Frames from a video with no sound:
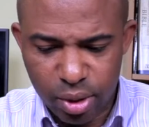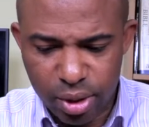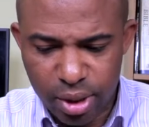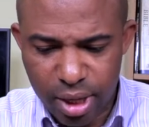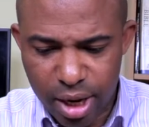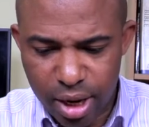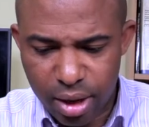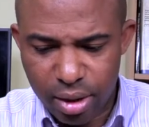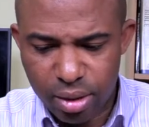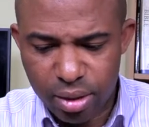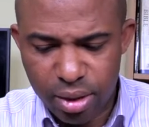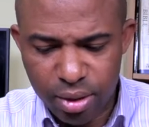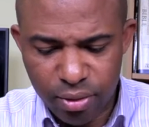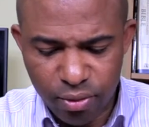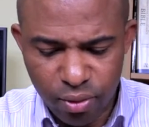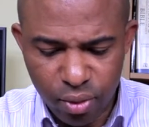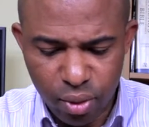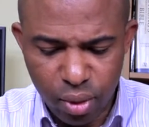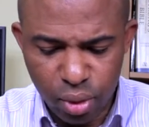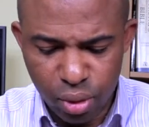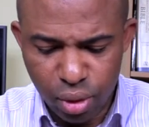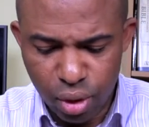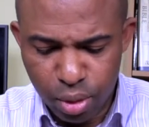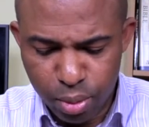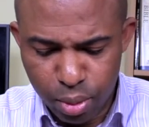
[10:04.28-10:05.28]
with. Now, if you
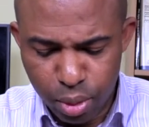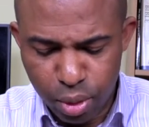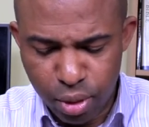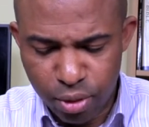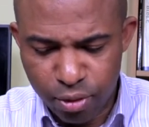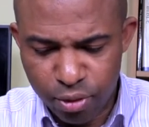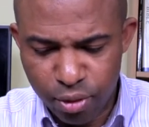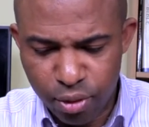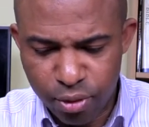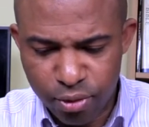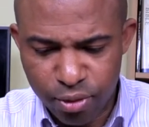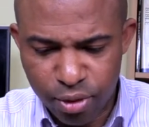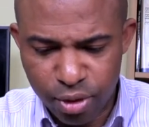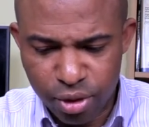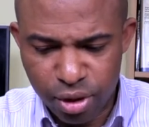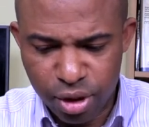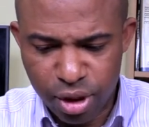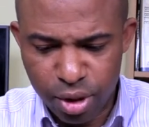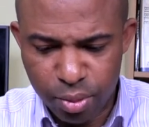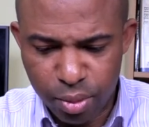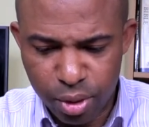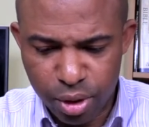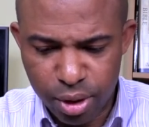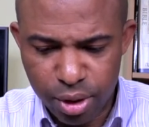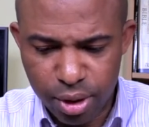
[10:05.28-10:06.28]
go to the book of you know, First
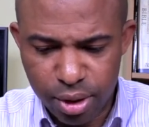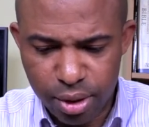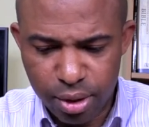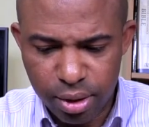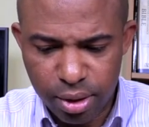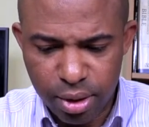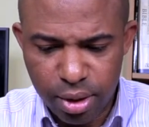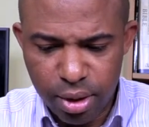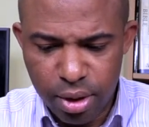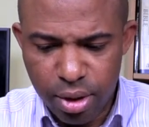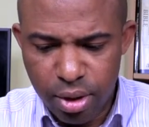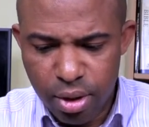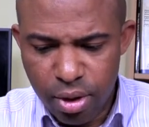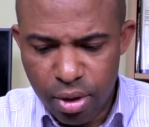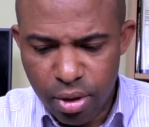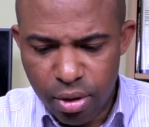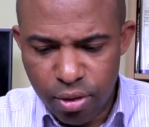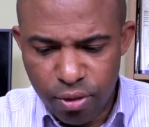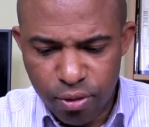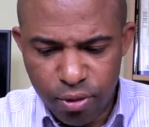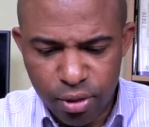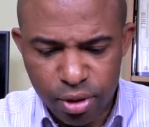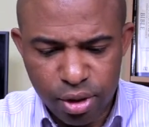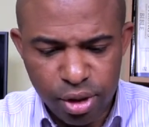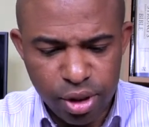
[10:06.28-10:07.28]
Timothy,
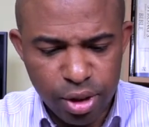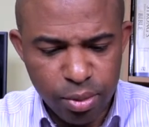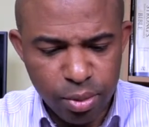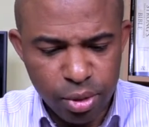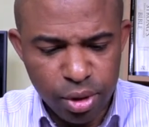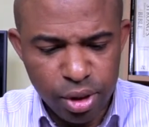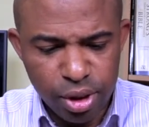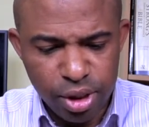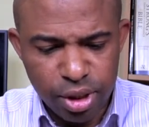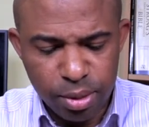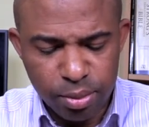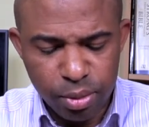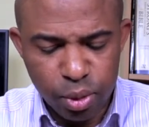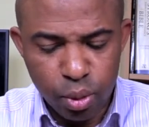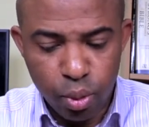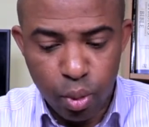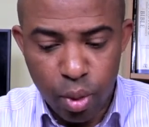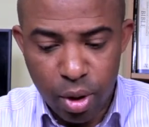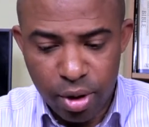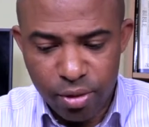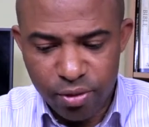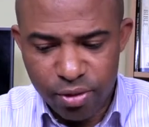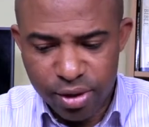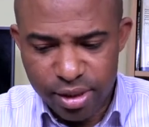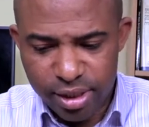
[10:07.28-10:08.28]
First Timothy chapter
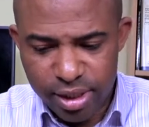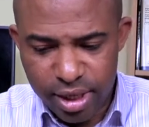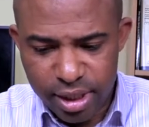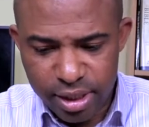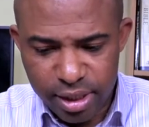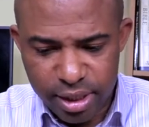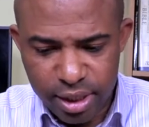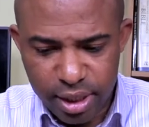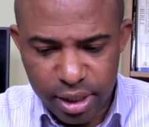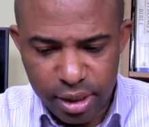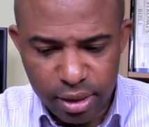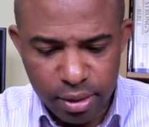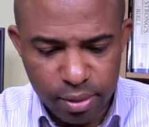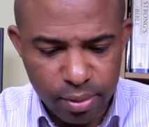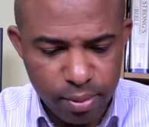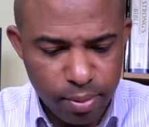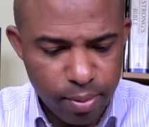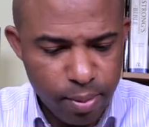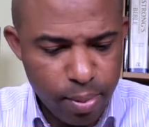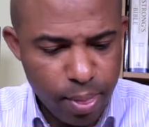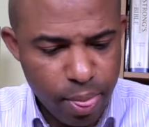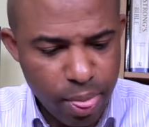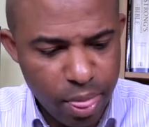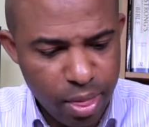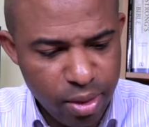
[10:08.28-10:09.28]
one verse eighteen,
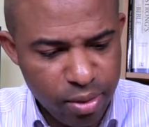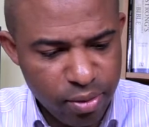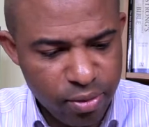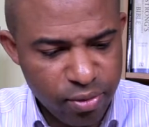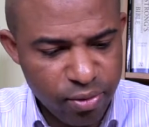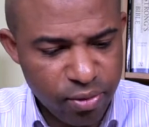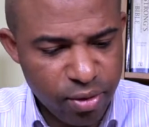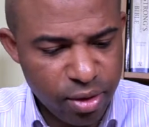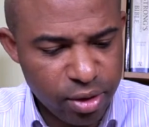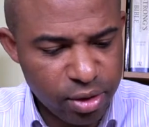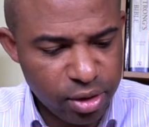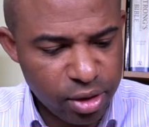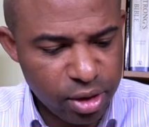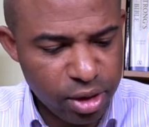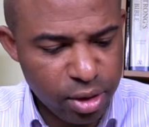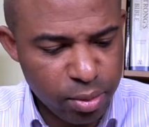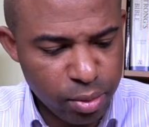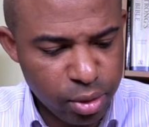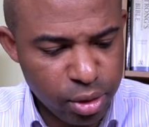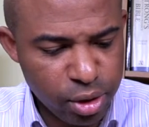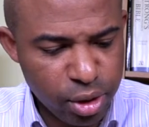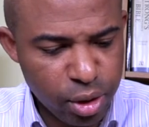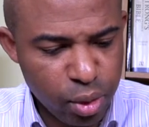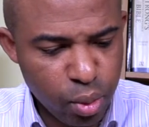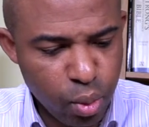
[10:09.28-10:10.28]
First
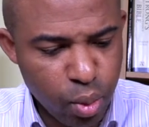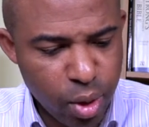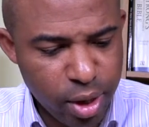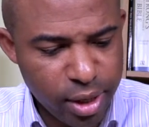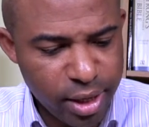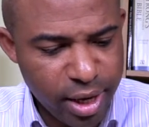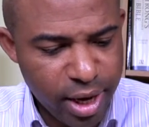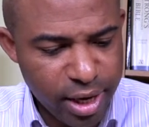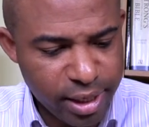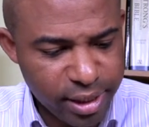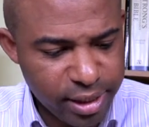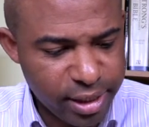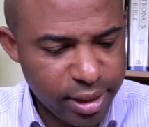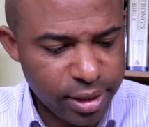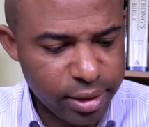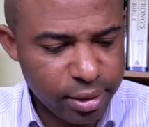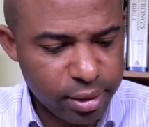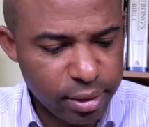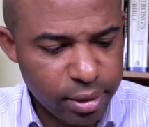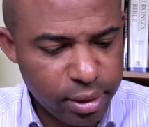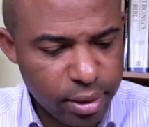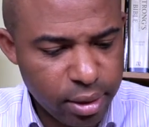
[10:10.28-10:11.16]
Timothy one eighteen.